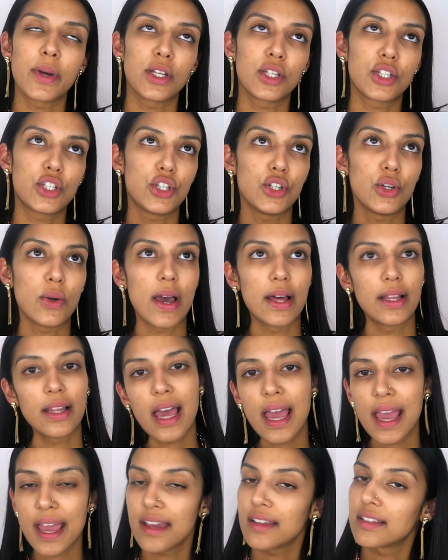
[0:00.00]
went to
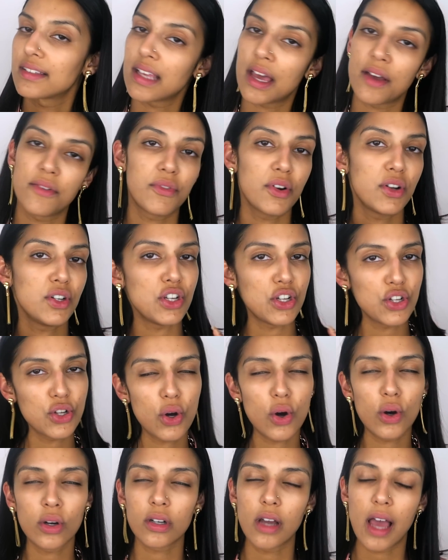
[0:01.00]
LA, San Fran, New
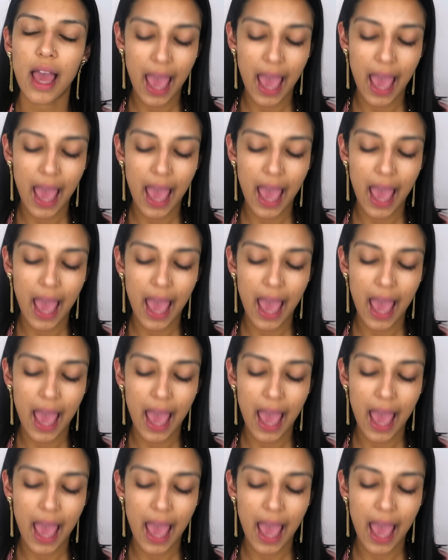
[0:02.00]
York,